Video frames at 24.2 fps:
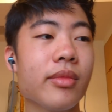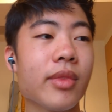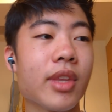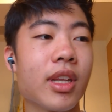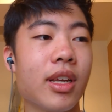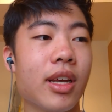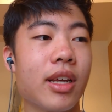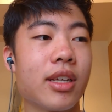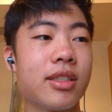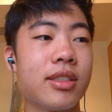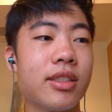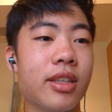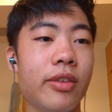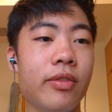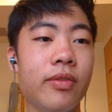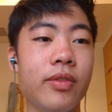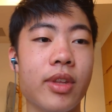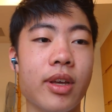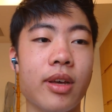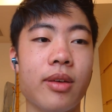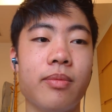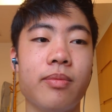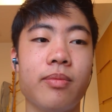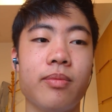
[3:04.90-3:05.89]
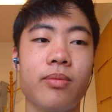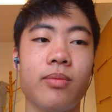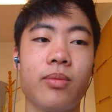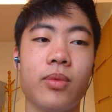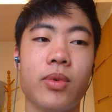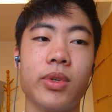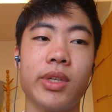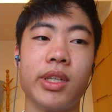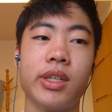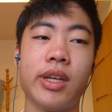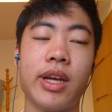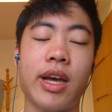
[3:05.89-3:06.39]
Like some of them
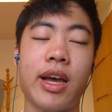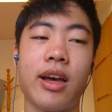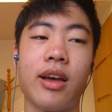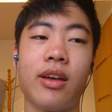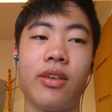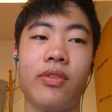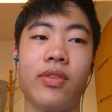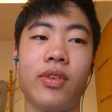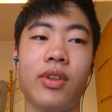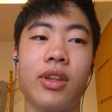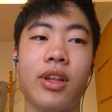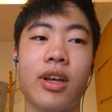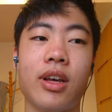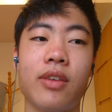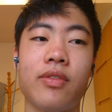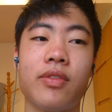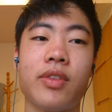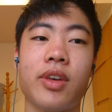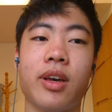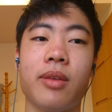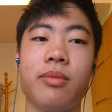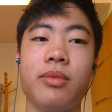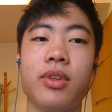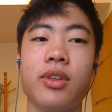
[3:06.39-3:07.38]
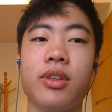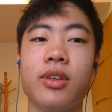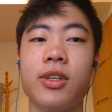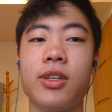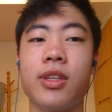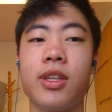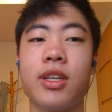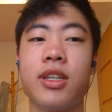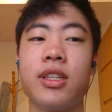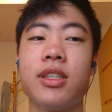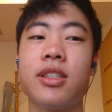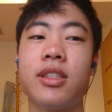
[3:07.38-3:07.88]
will have a lot of time to do
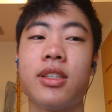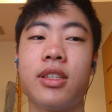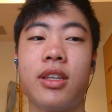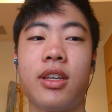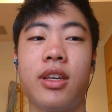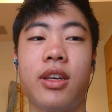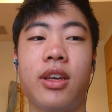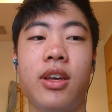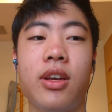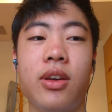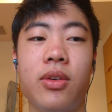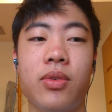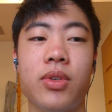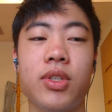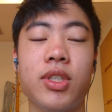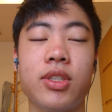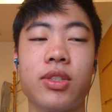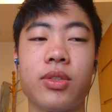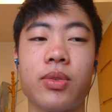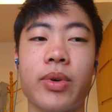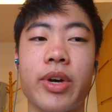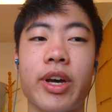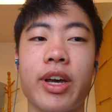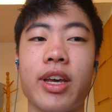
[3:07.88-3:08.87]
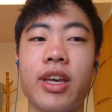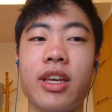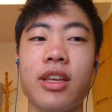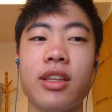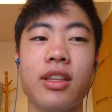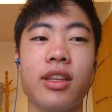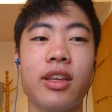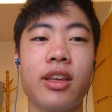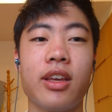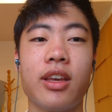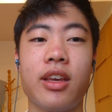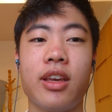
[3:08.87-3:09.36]
these, which is why,
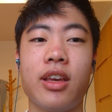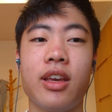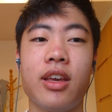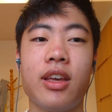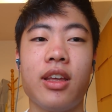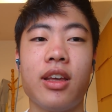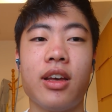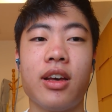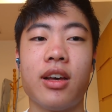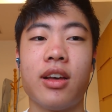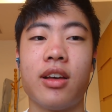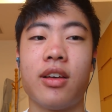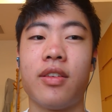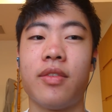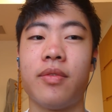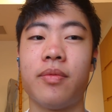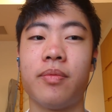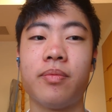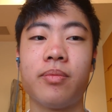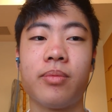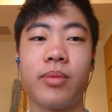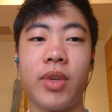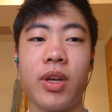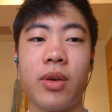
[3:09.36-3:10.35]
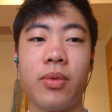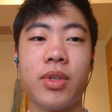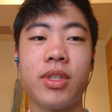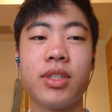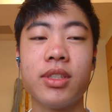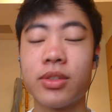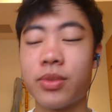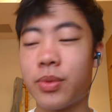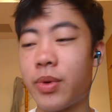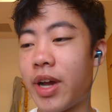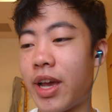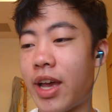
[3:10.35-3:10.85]
um, which
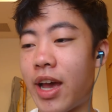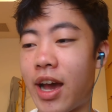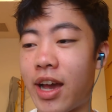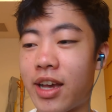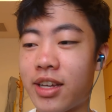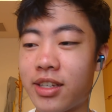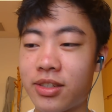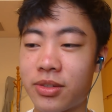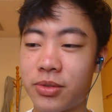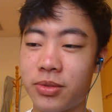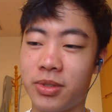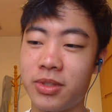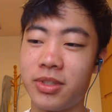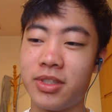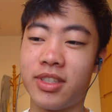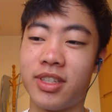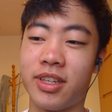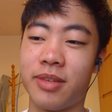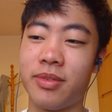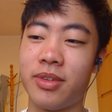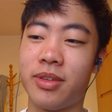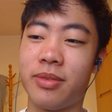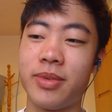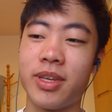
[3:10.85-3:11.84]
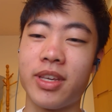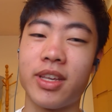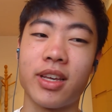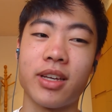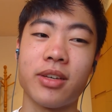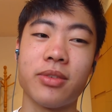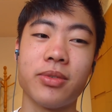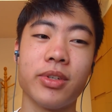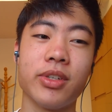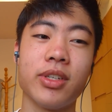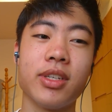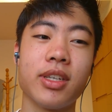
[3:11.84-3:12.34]
is why high schoolers seem to be
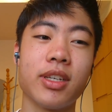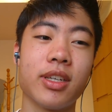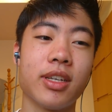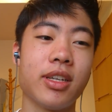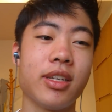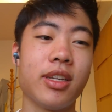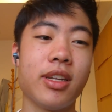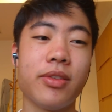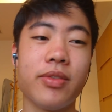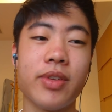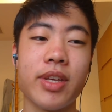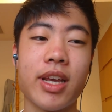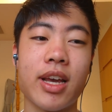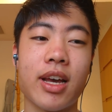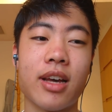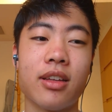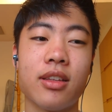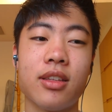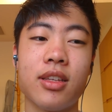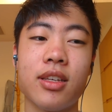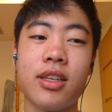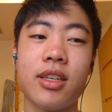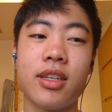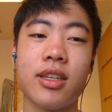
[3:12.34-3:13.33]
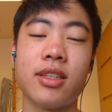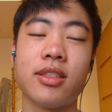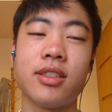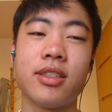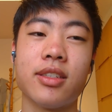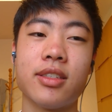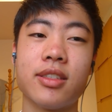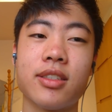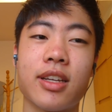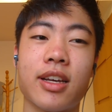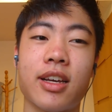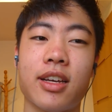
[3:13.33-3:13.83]
like really good. In reality, it's
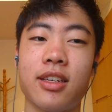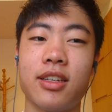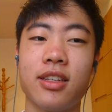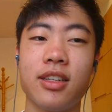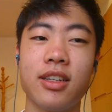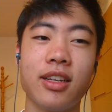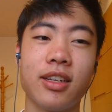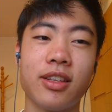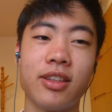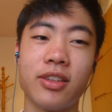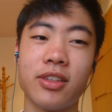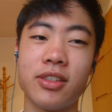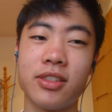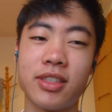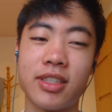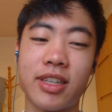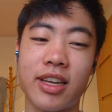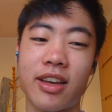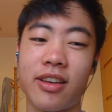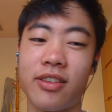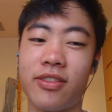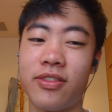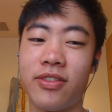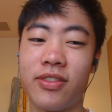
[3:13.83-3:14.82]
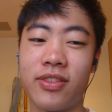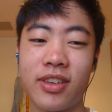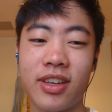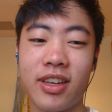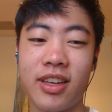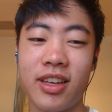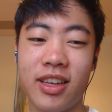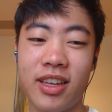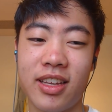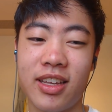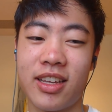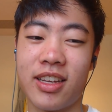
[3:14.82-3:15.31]
just that adults have
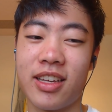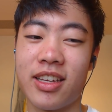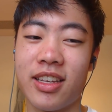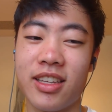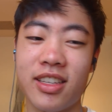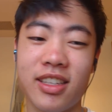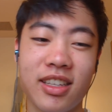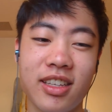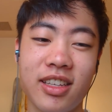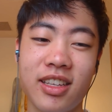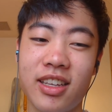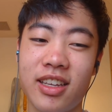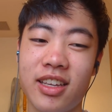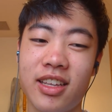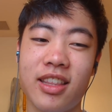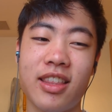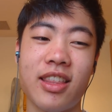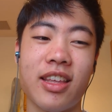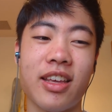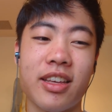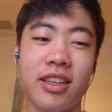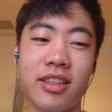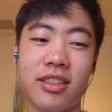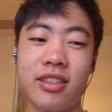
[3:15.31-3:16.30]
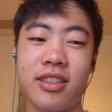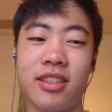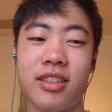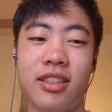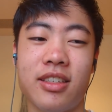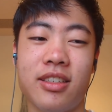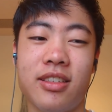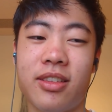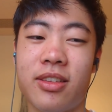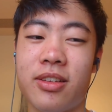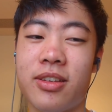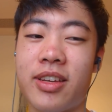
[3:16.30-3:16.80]
like things
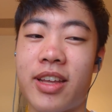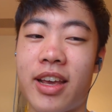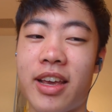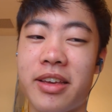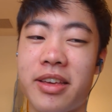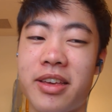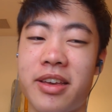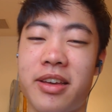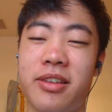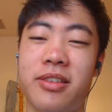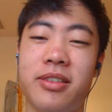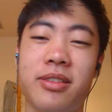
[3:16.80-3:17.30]
to take care